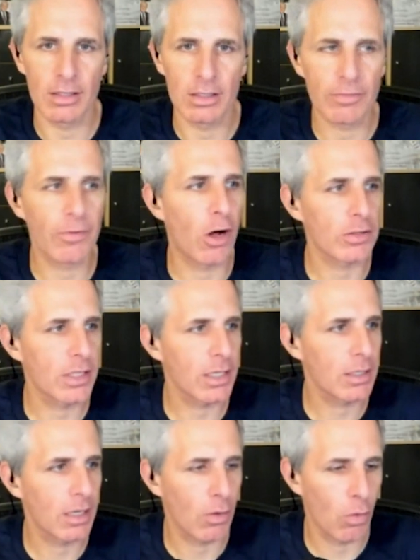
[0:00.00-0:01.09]

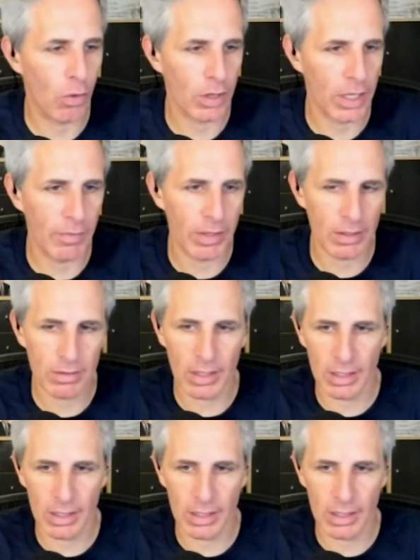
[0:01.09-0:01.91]
defaulting or giving